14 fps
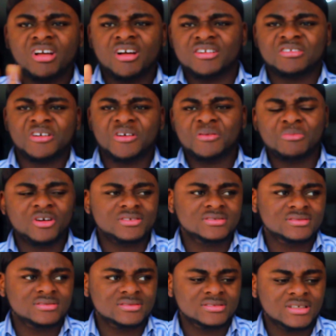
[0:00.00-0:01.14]

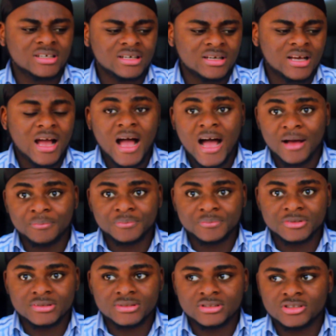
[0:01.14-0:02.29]
uncommon
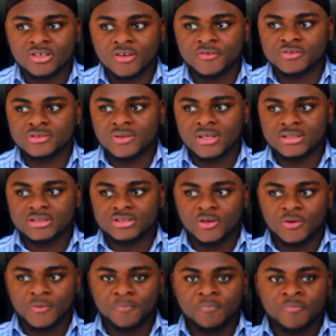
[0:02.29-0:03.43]
apps and software.
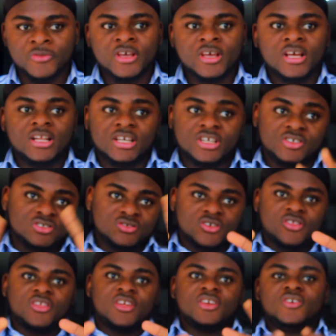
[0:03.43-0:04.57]
So the usual
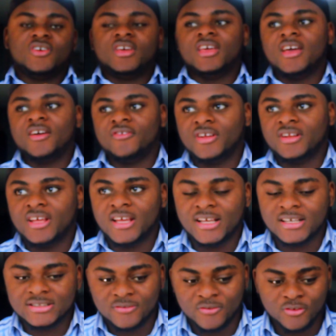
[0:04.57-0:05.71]
thing you hear every day
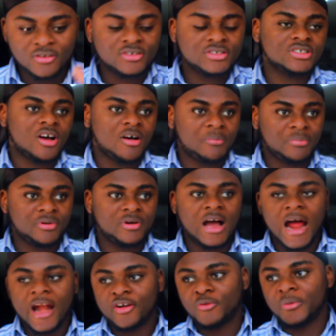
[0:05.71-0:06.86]
is Photoshop,
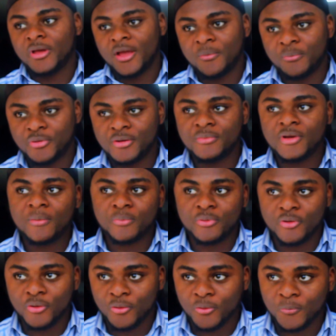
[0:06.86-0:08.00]
Adobe Premiere
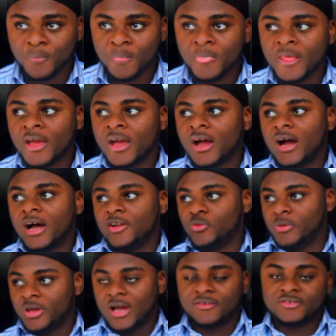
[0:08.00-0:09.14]
Pro,
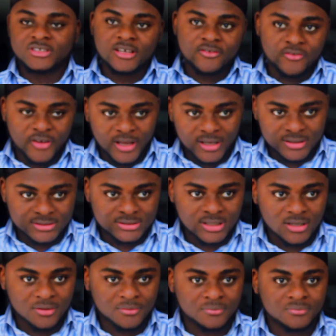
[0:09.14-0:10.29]
Adobe After Effects,
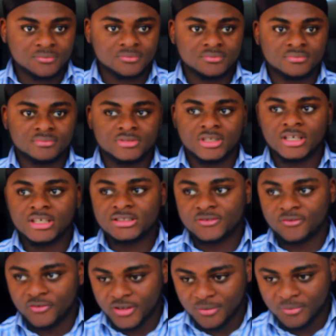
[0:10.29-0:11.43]
Heat
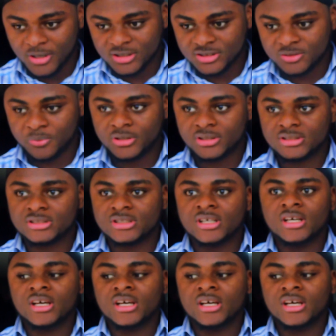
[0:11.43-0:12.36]
Film Express.